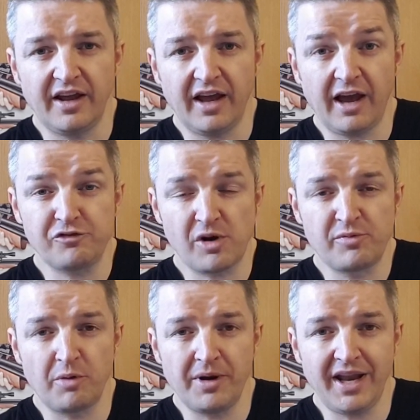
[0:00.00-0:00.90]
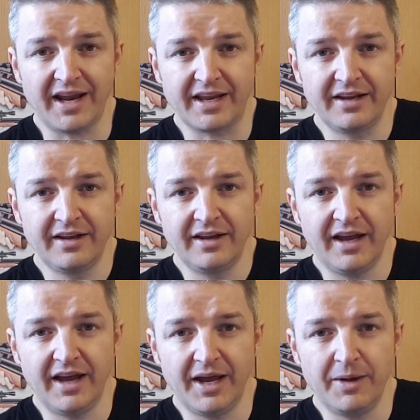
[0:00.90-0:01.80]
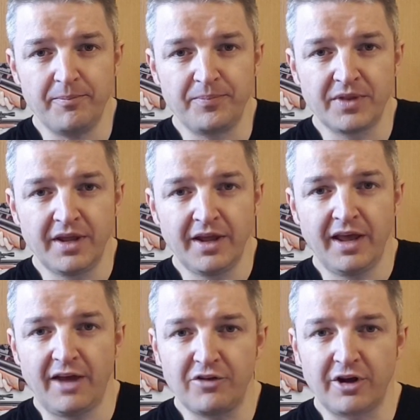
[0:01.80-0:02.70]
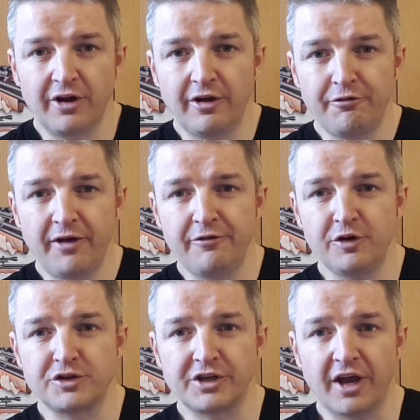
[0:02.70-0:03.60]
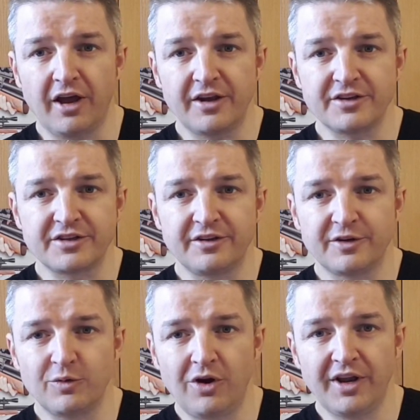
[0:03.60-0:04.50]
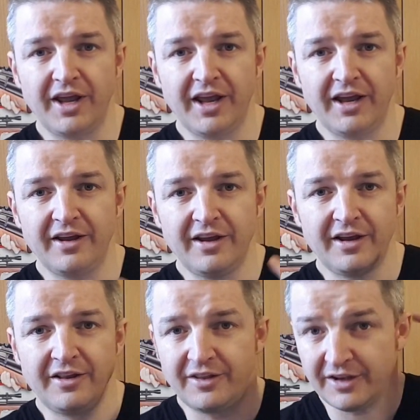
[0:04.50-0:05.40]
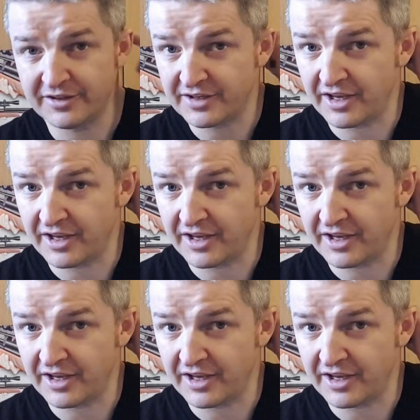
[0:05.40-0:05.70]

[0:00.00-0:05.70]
after I broke my neck. I've got a fair few scars. There's one here, there's